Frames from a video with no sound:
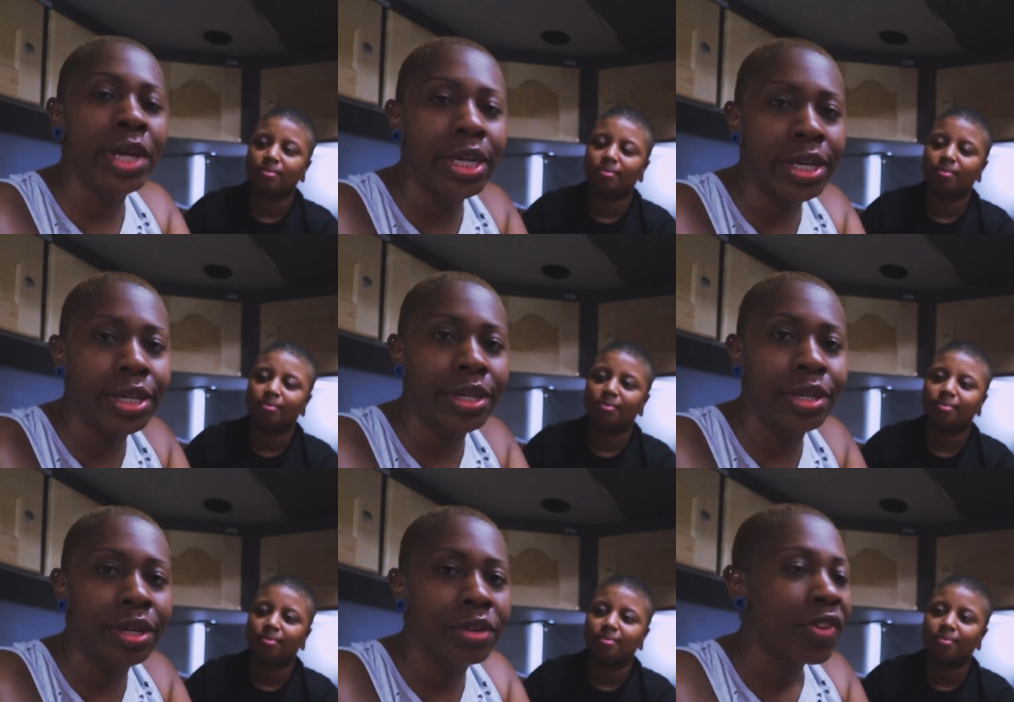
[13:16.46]
Speaker 1: to be good
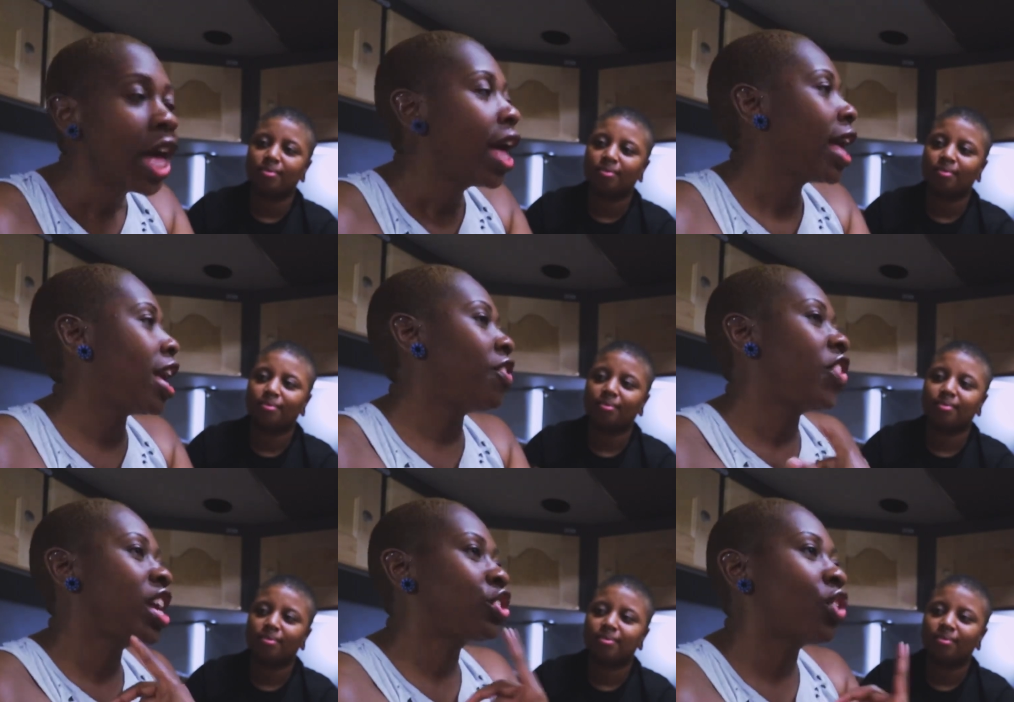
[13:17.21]
enough.
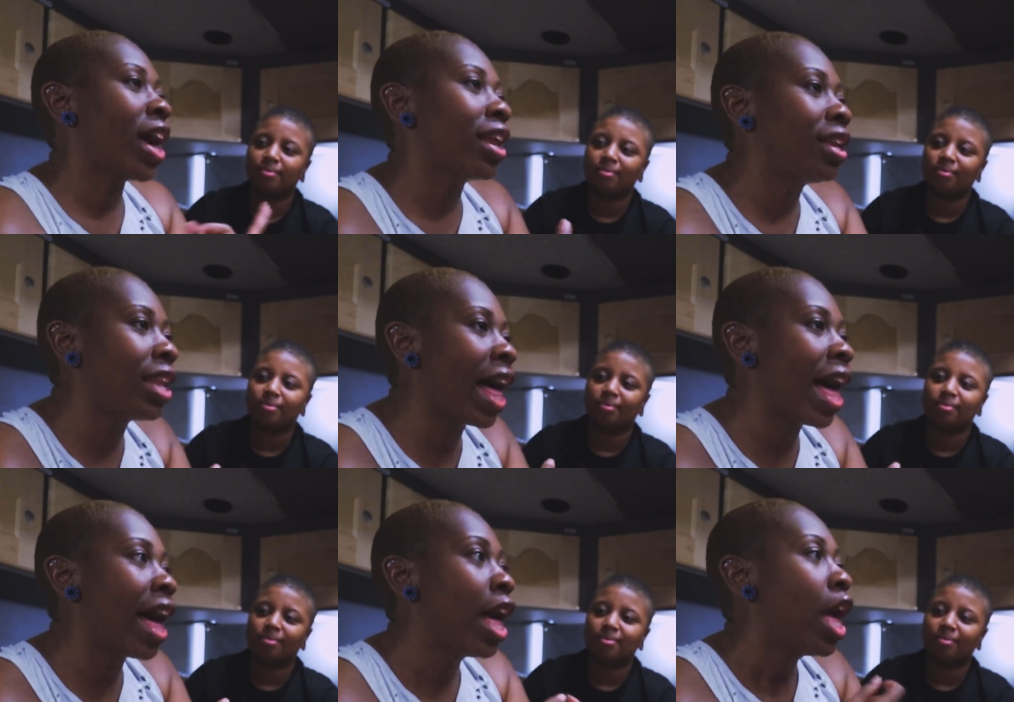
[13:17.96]
If he try to
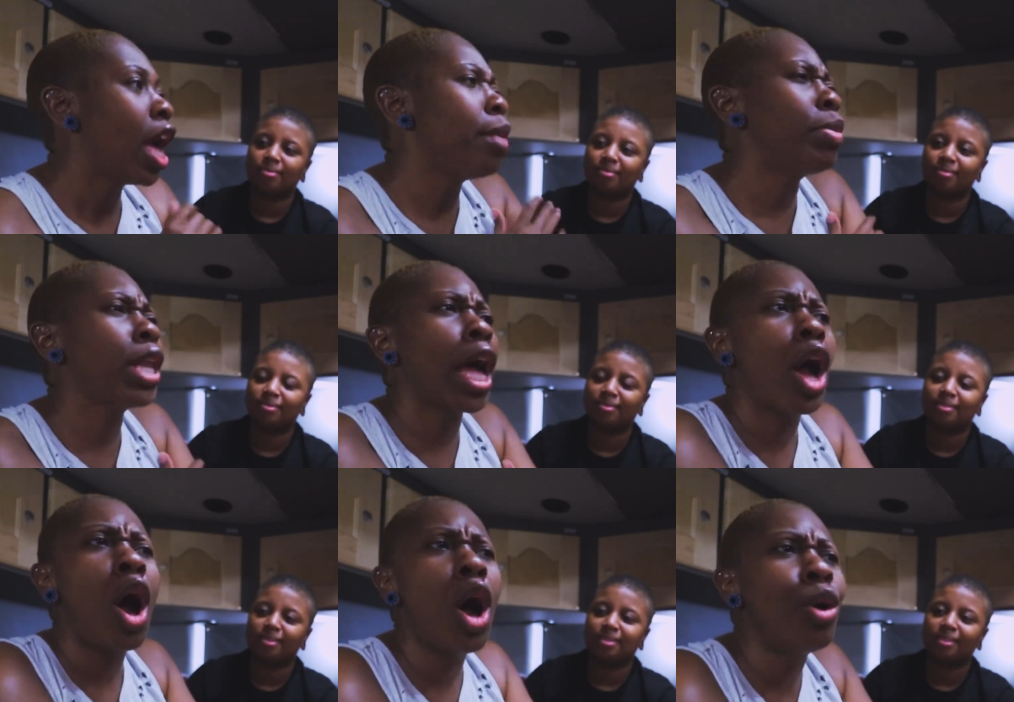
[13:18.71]
lie and be
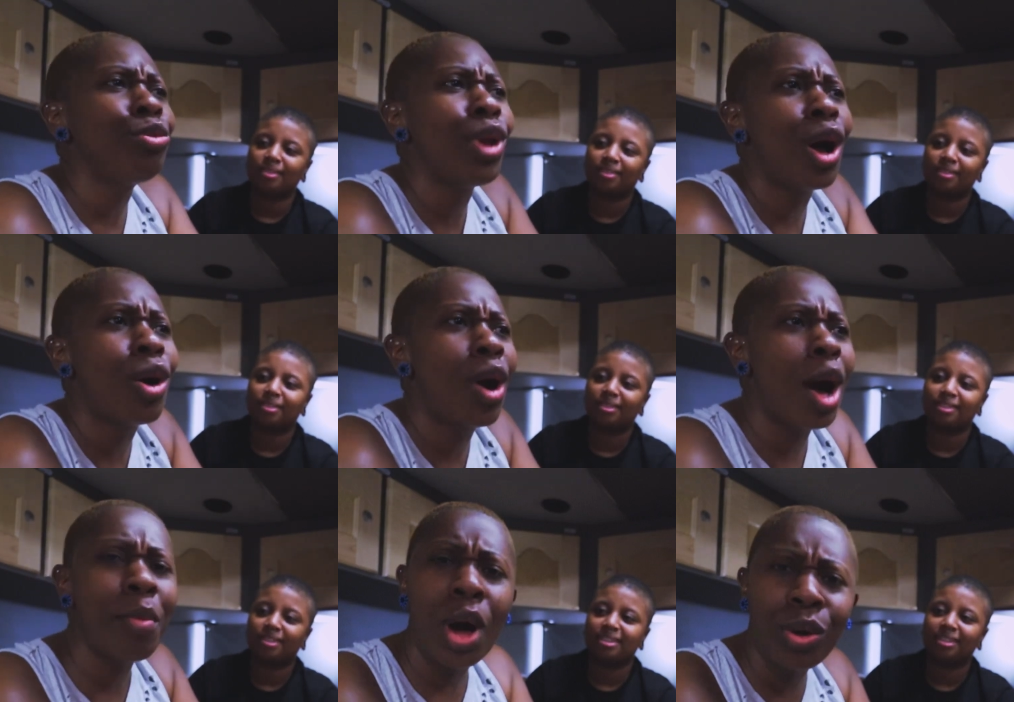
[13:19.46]
like, oh no,
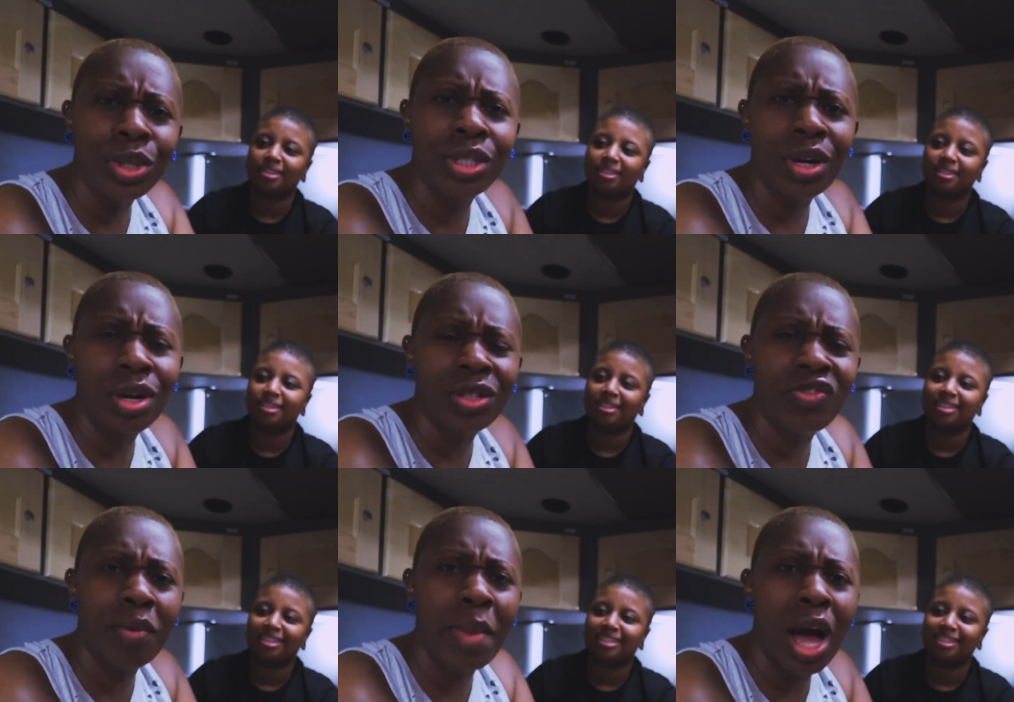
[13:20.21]
I'm holding
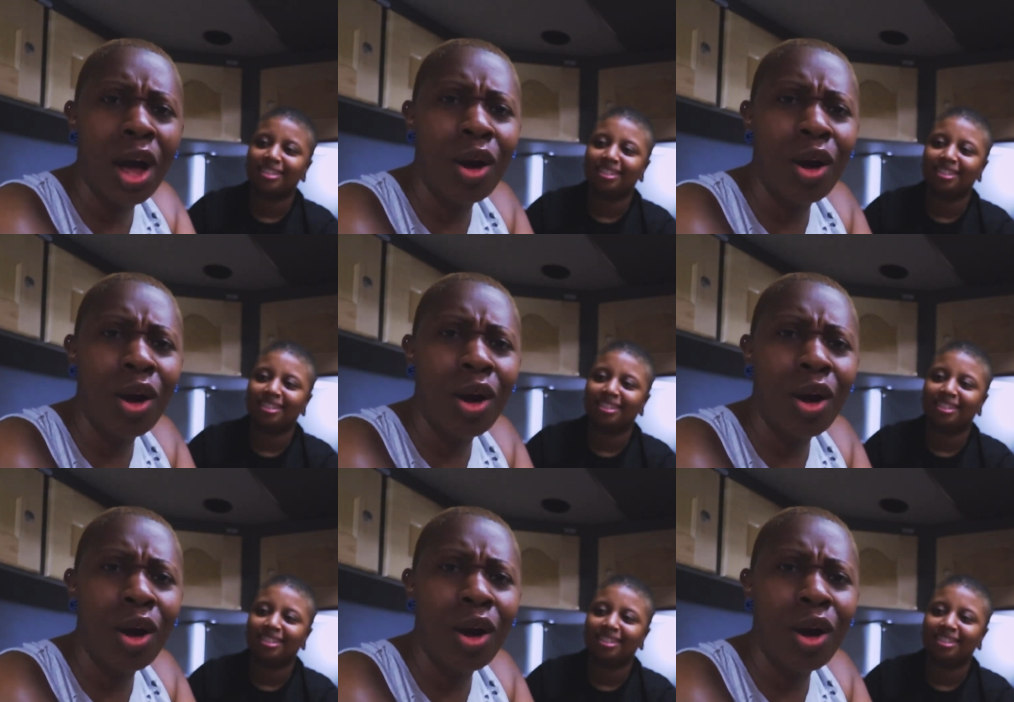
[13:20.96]
those for my